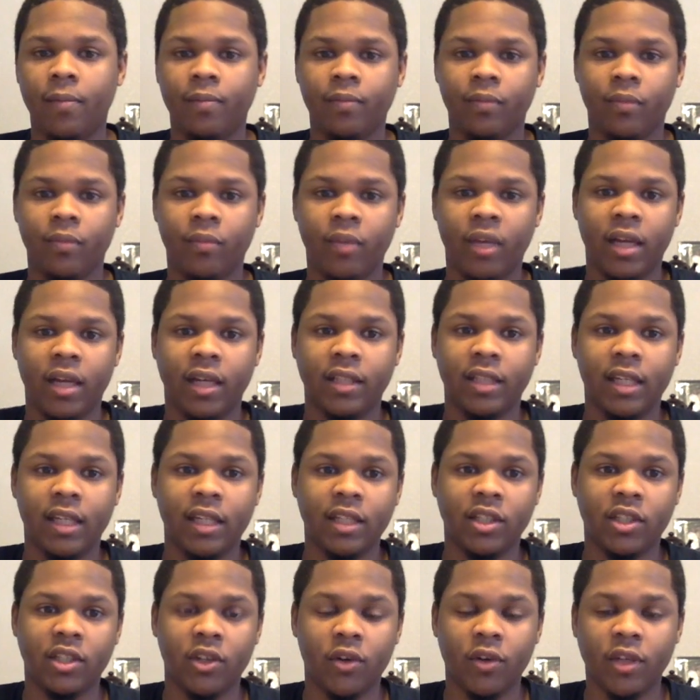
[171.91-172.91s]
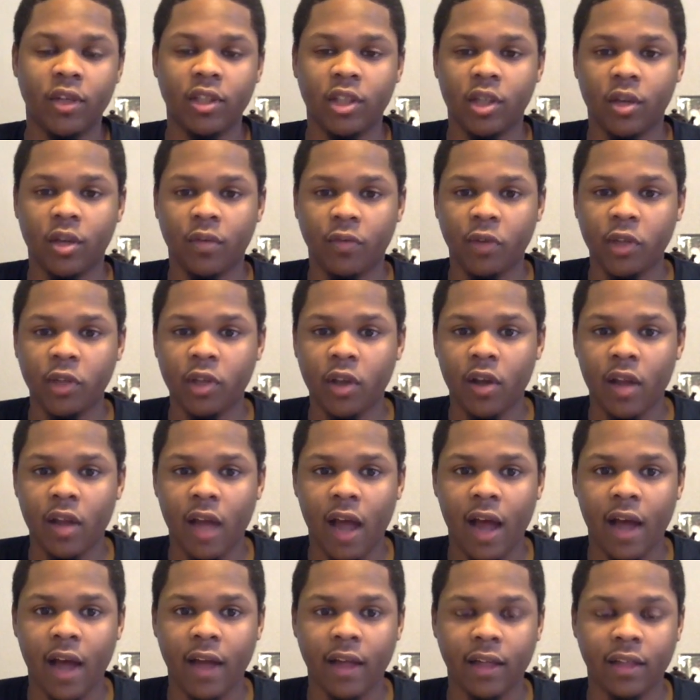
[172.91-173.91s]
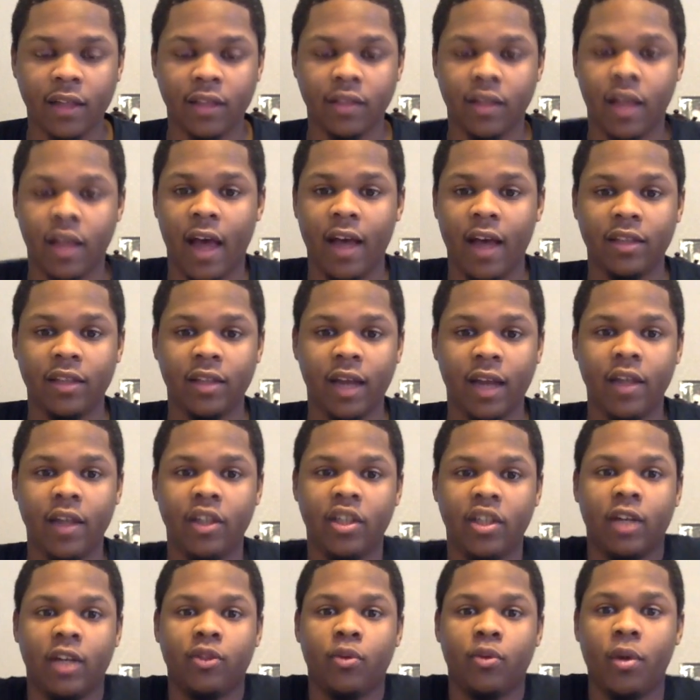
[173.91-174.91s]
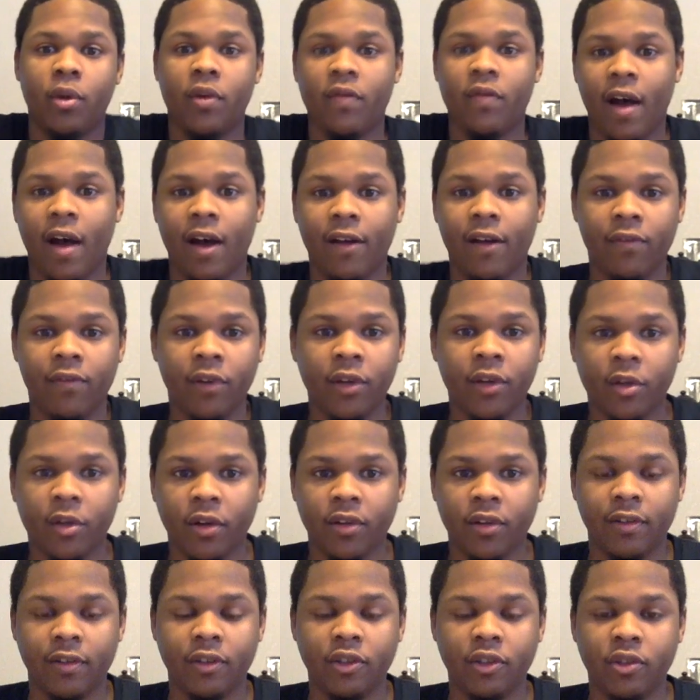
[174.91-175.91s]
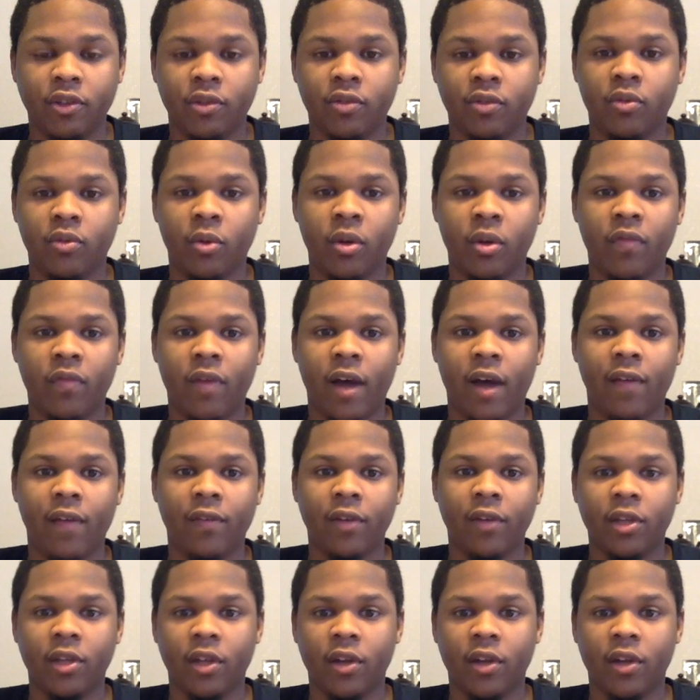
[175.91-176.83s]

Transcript: because he can still get to the free throw line, because last night he shot 25 free throws. He made 25 free